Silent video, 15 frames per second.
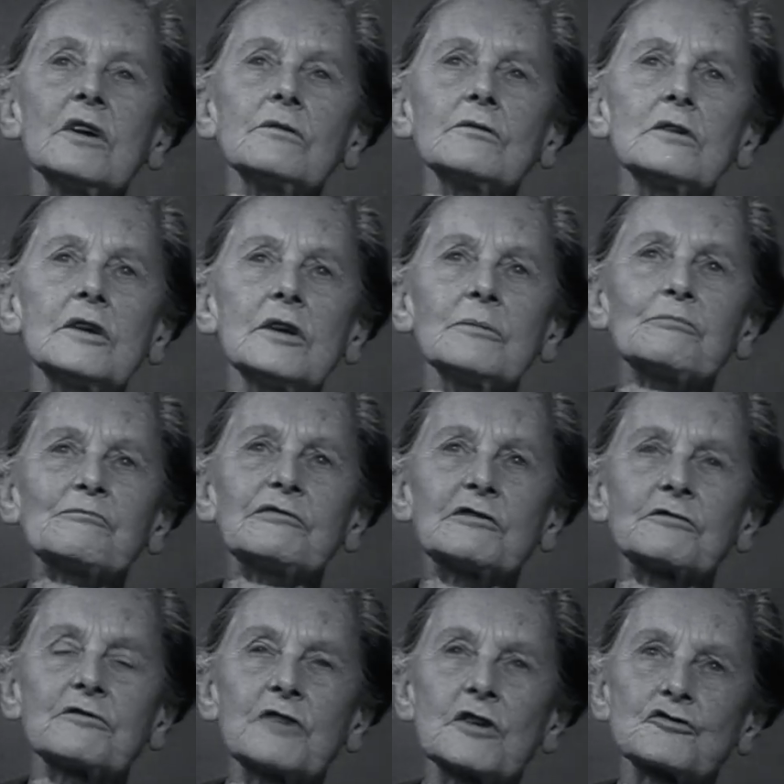the only
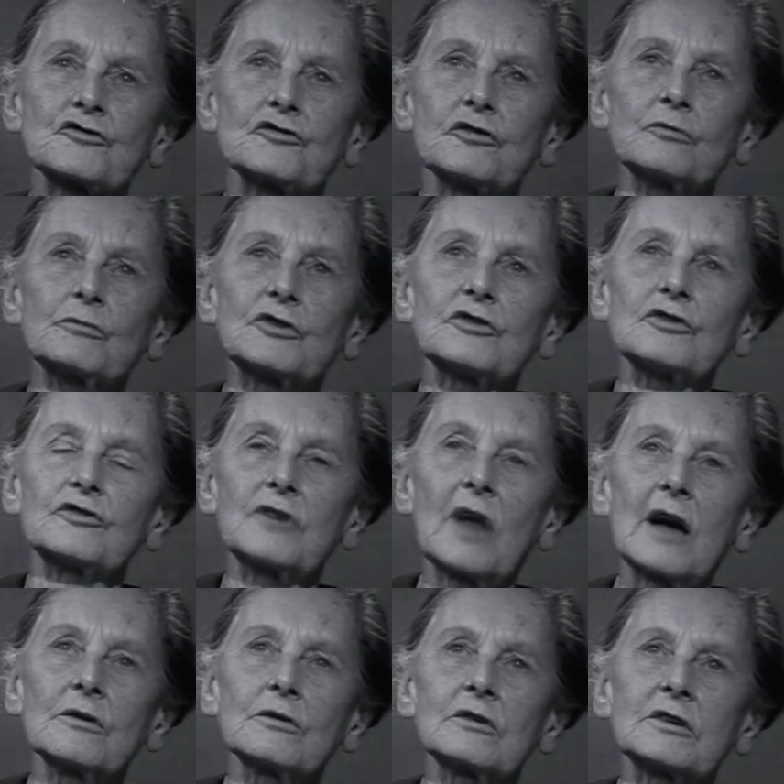profession which is
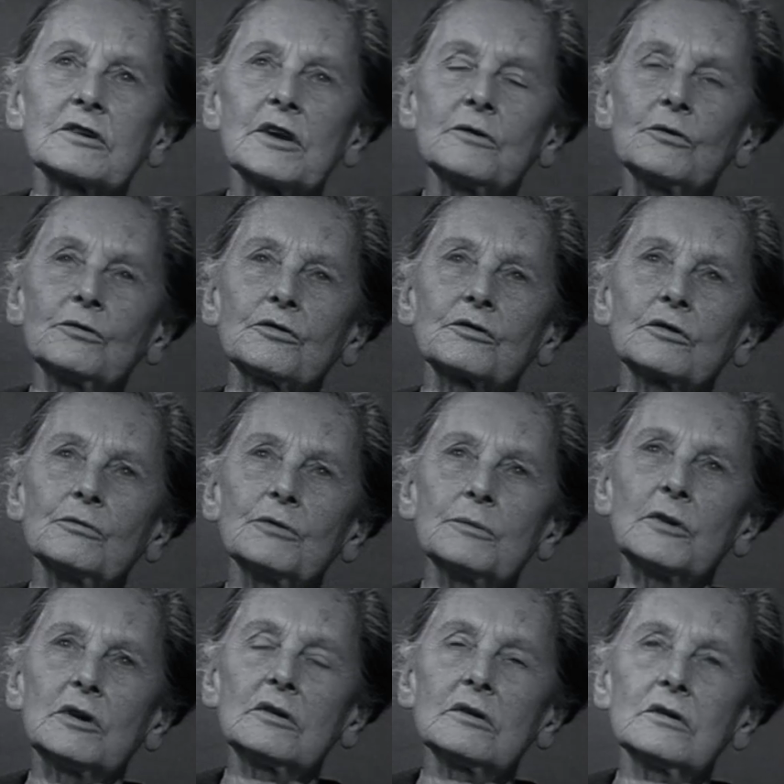now closed to
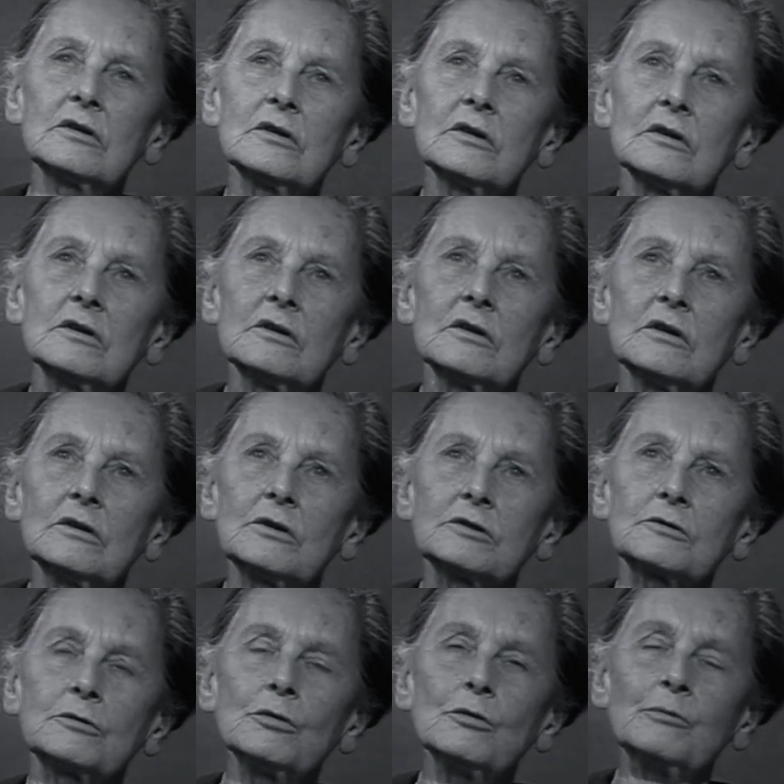women,
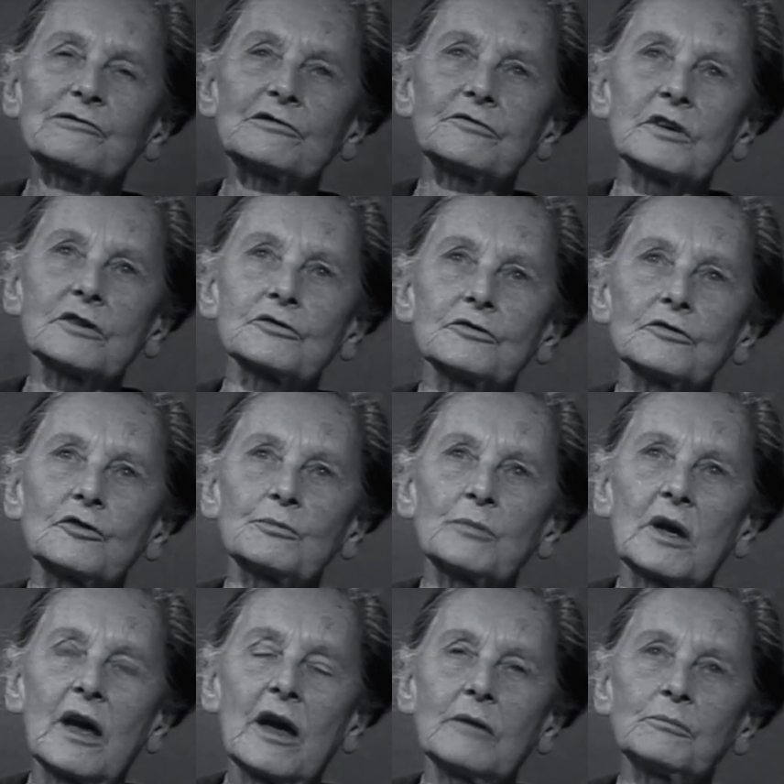or two professions
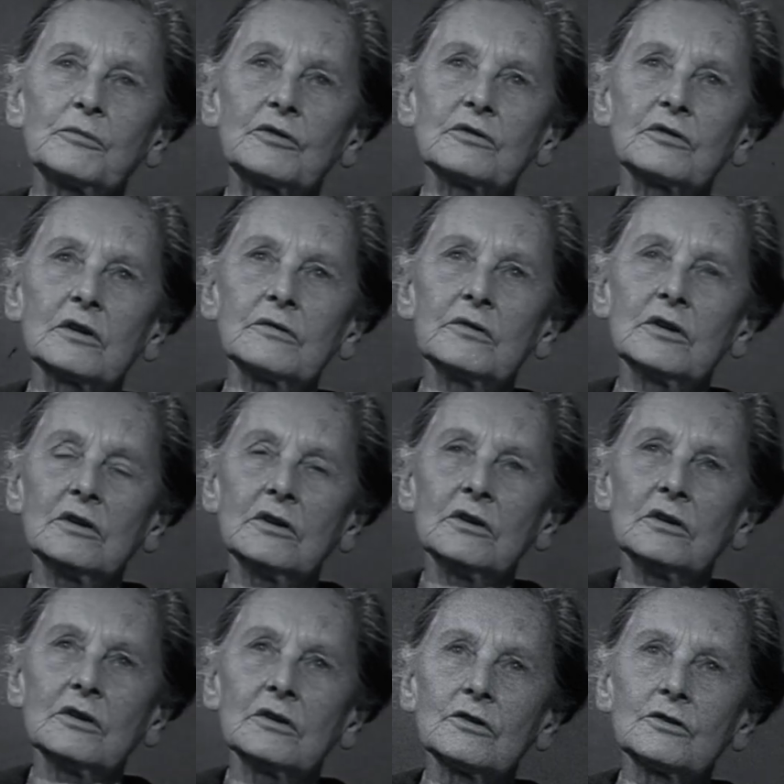perhaps, uh,
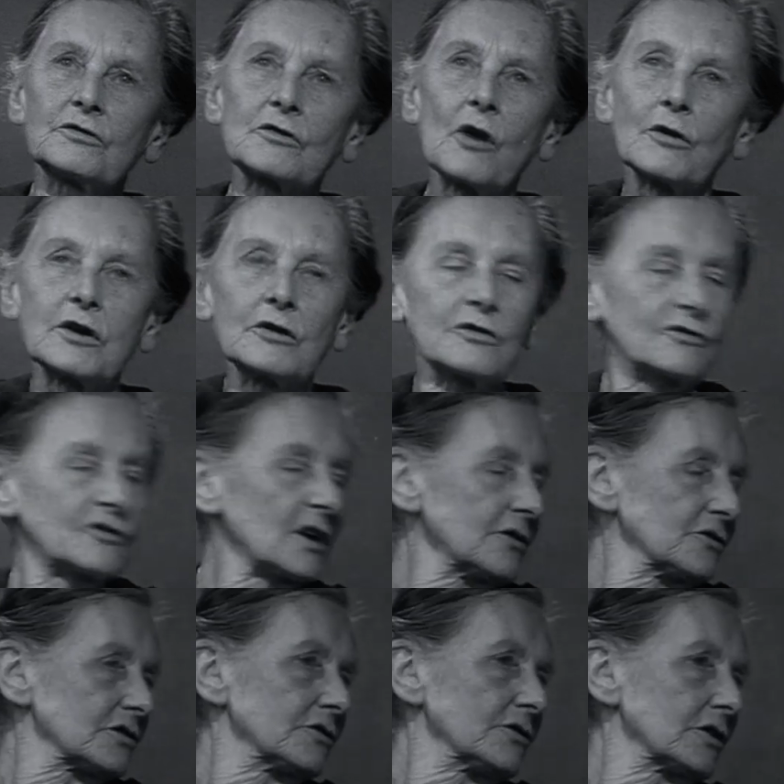the stock
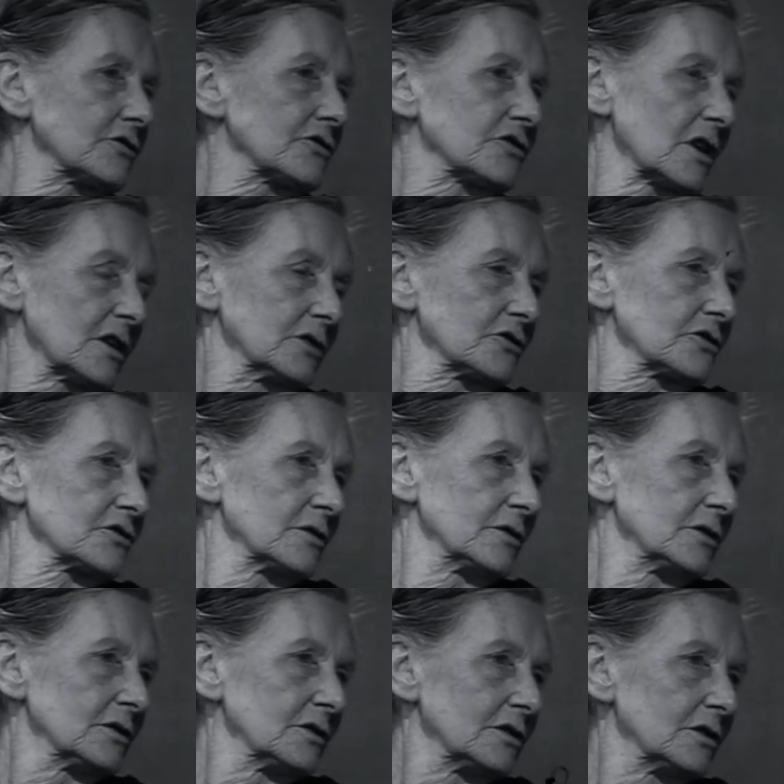exchange and the church.